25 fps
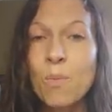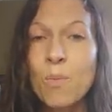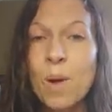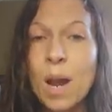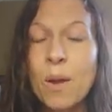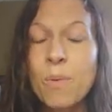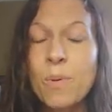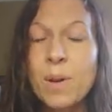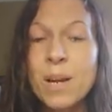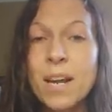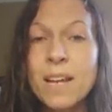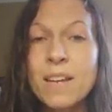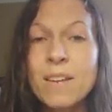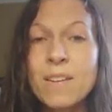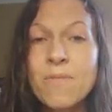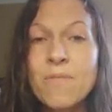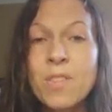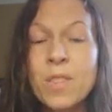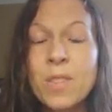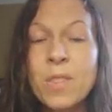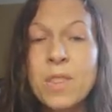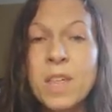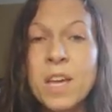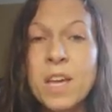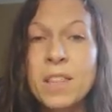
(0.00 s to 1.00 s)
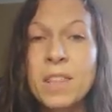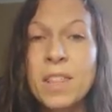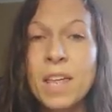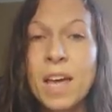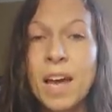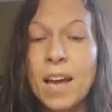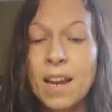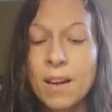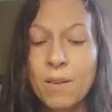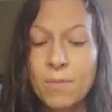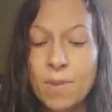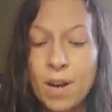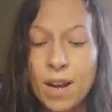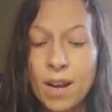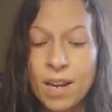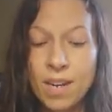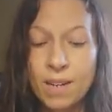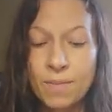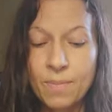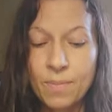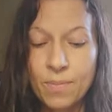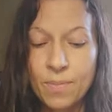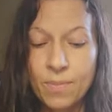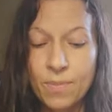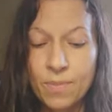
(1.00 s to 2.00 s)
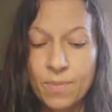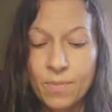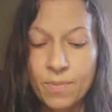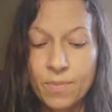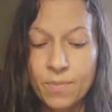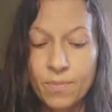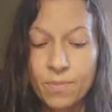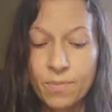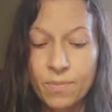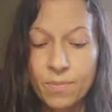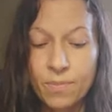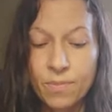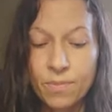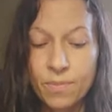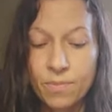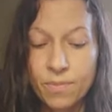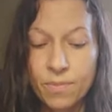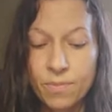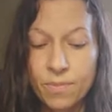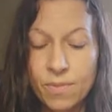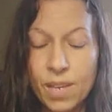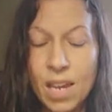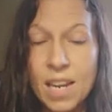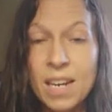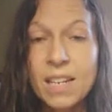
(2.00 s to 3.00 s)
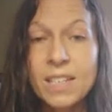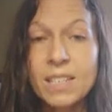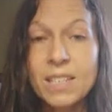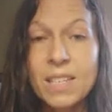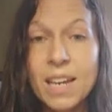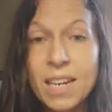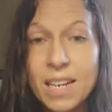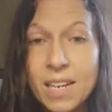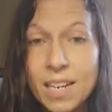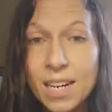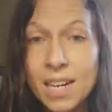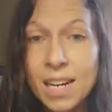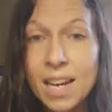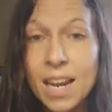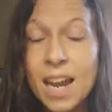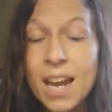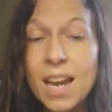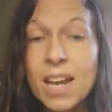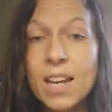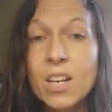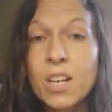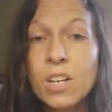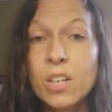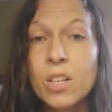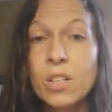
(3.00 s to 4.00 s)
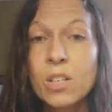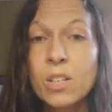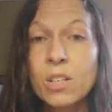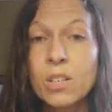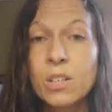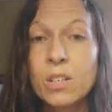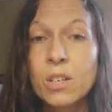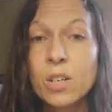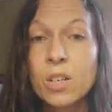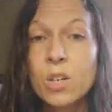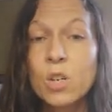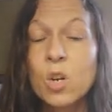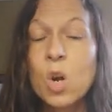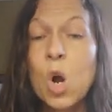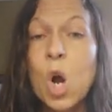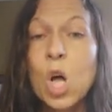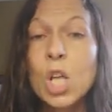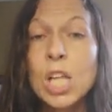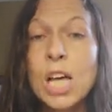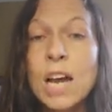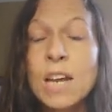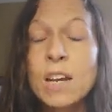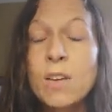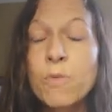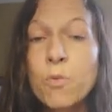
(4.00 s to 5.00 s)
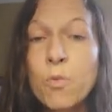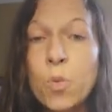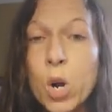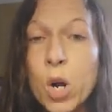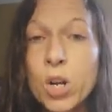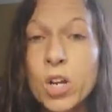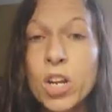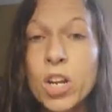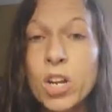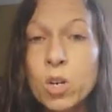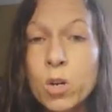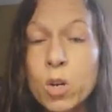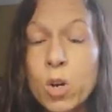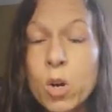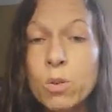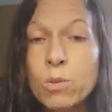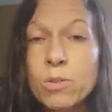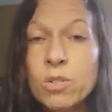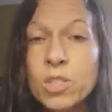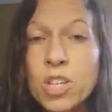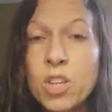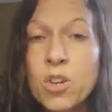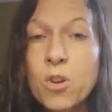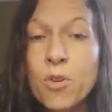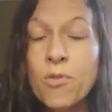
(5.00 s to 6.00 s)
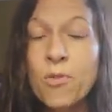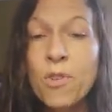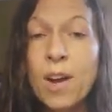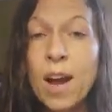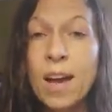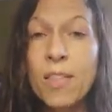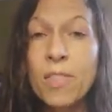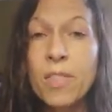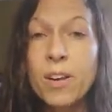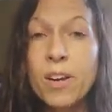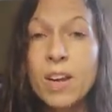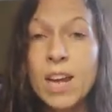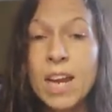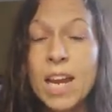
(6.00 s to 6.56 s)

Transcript: Why would I even think that, right? And he said it again, call out of work and go see your father.